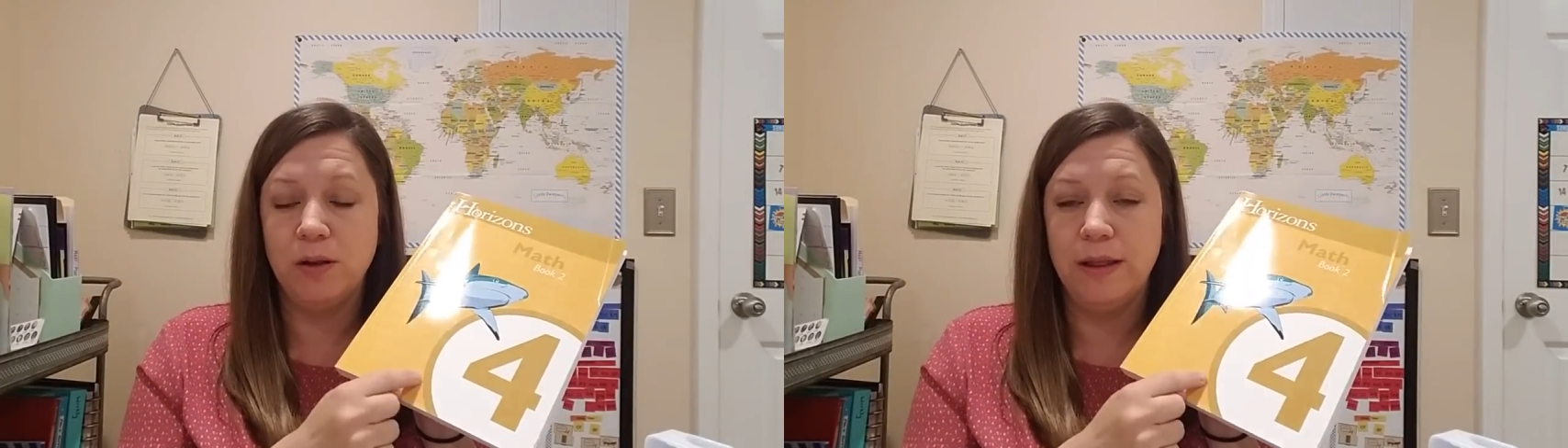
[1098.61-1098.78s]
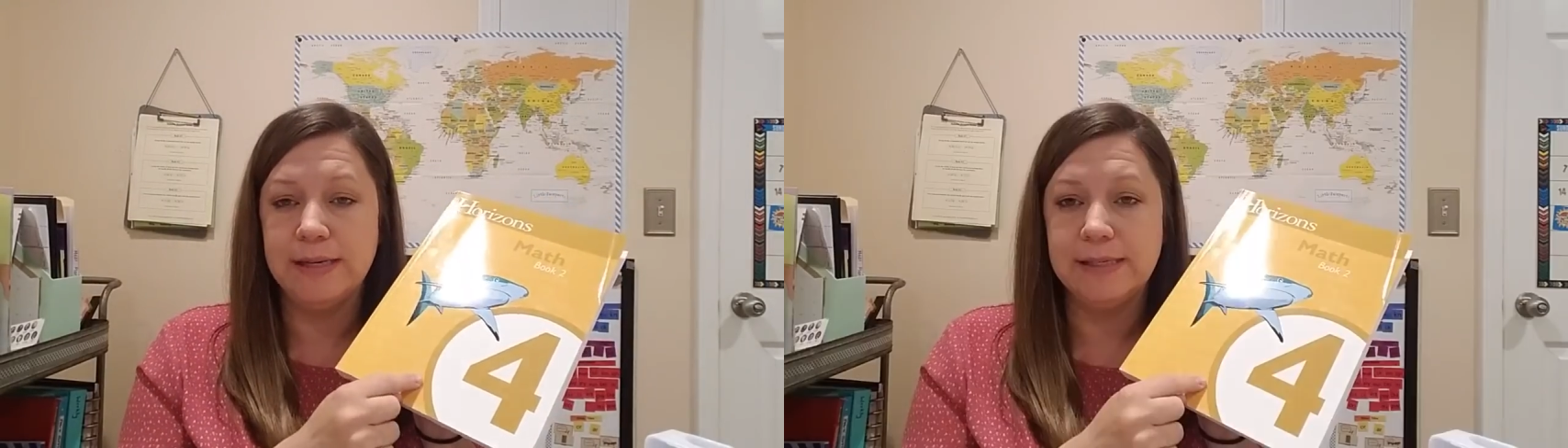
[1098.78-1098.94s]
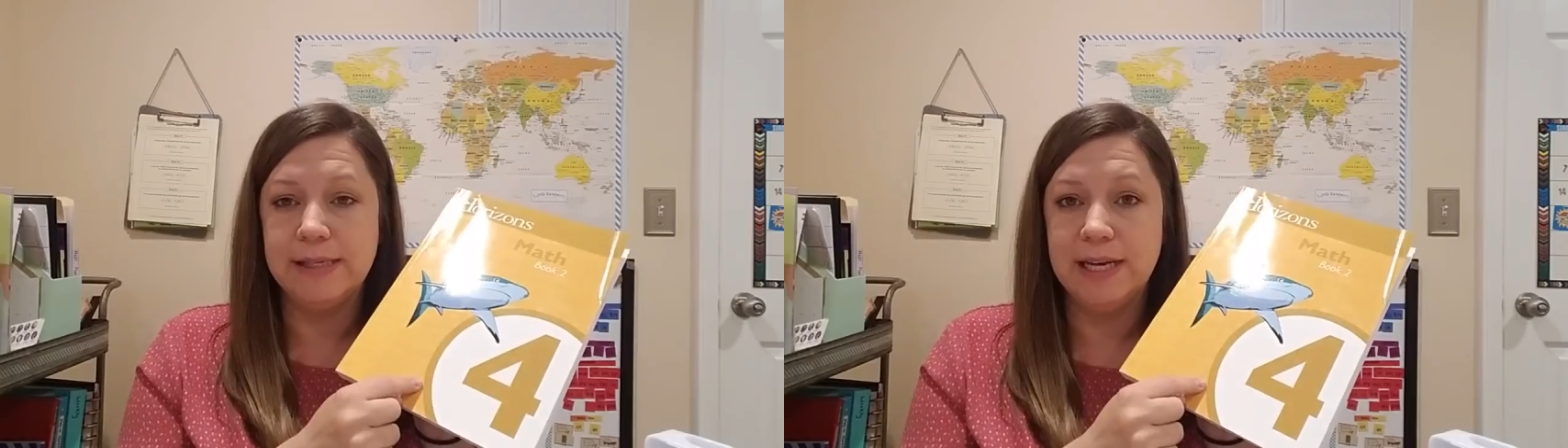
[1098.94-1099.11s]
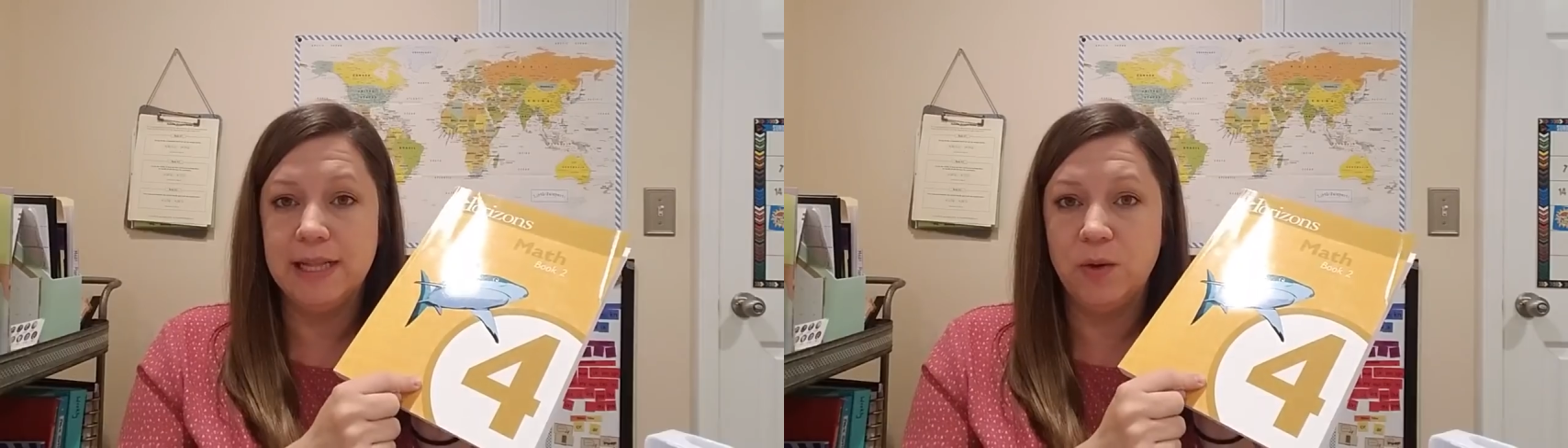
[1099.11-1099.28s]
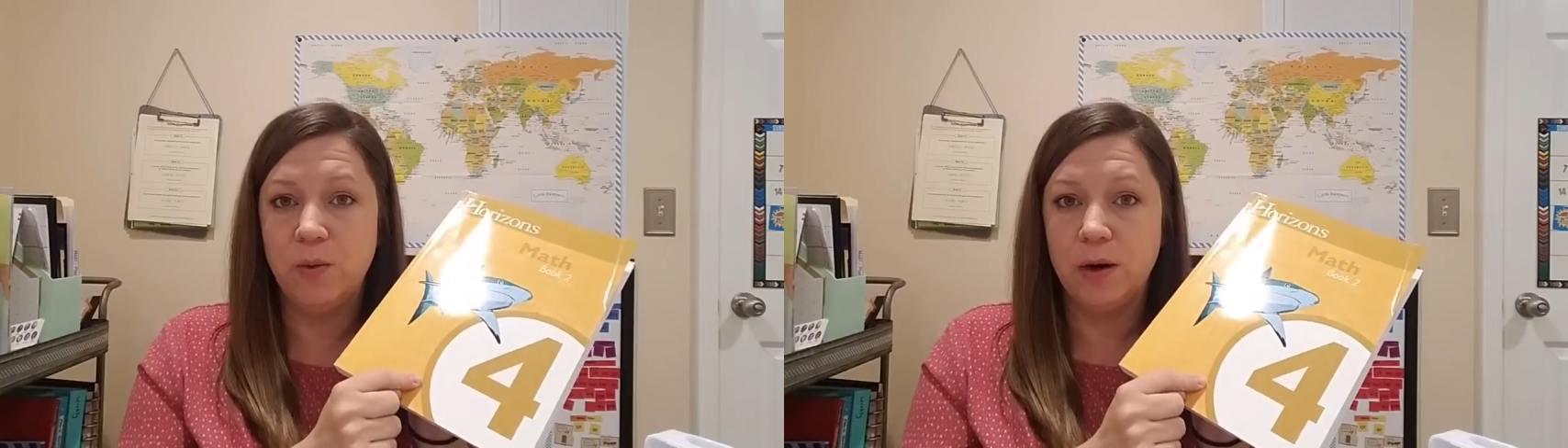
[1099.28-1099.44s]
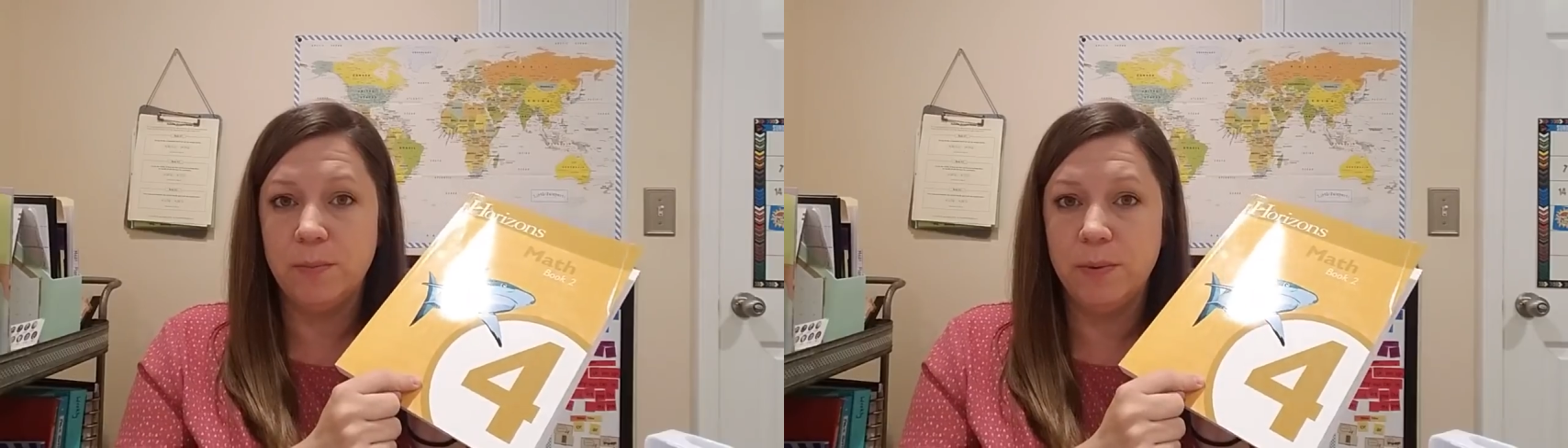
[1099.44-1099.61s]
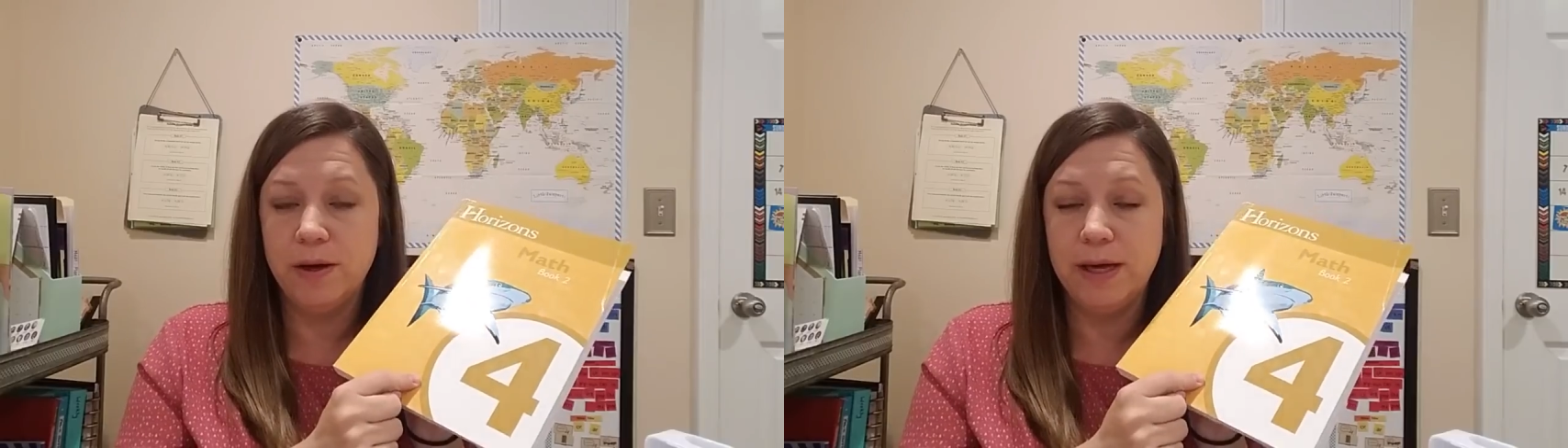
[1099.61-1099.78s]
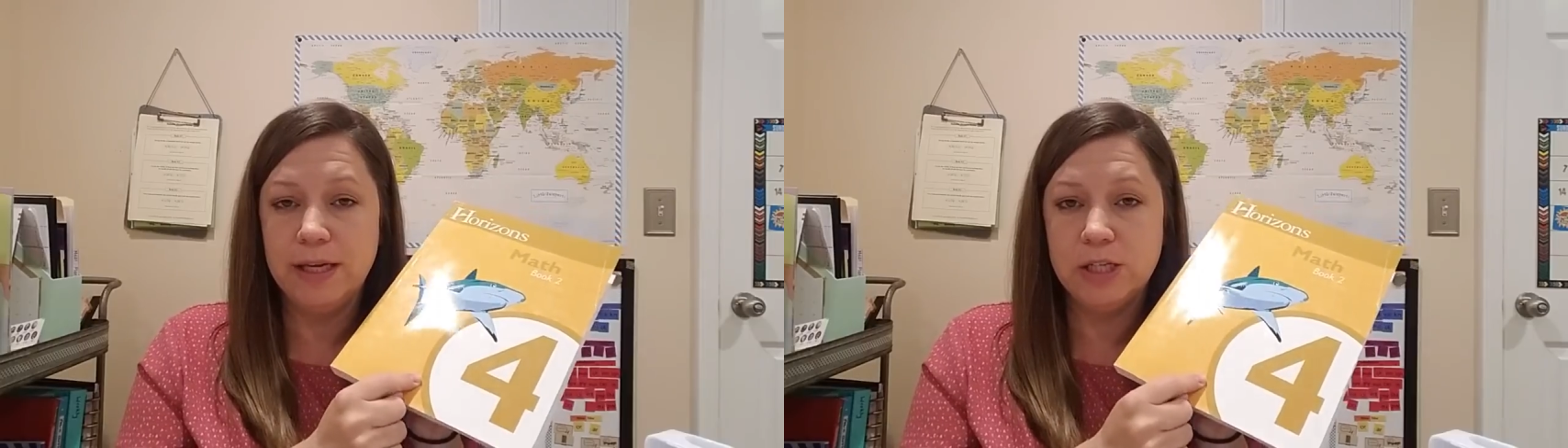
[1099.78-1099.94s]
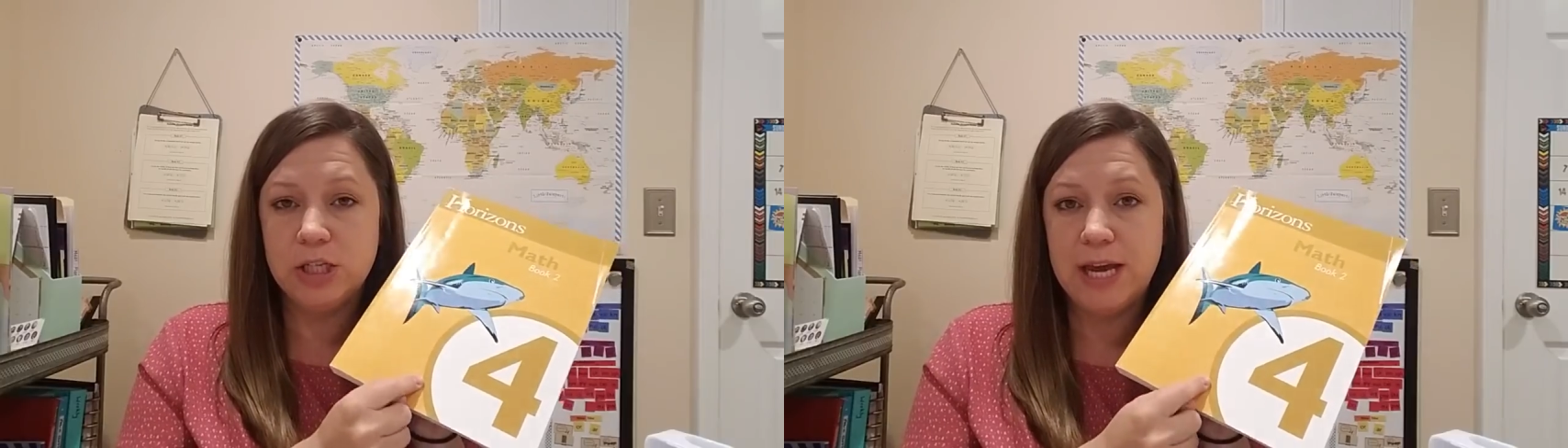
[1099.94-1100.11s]
lesson in the workbook
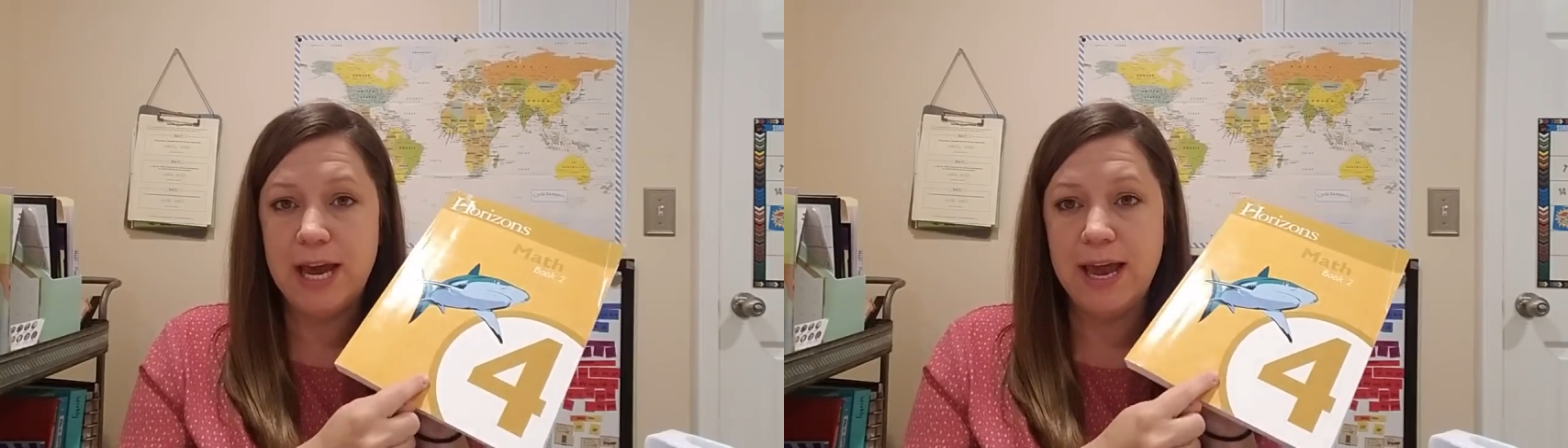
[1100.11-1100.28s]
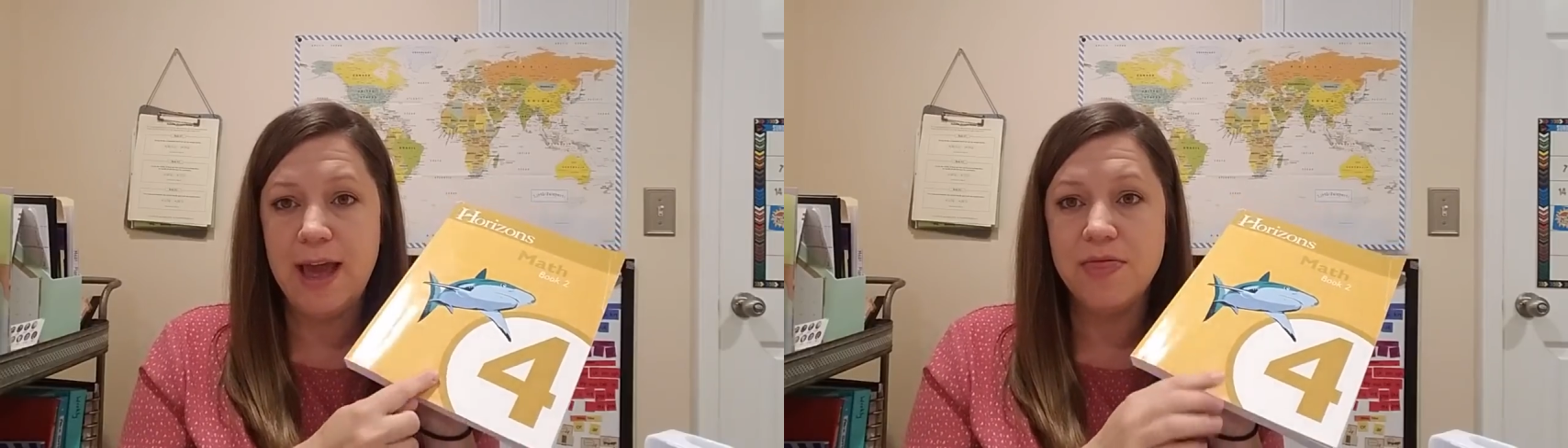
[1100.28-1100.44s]
each day,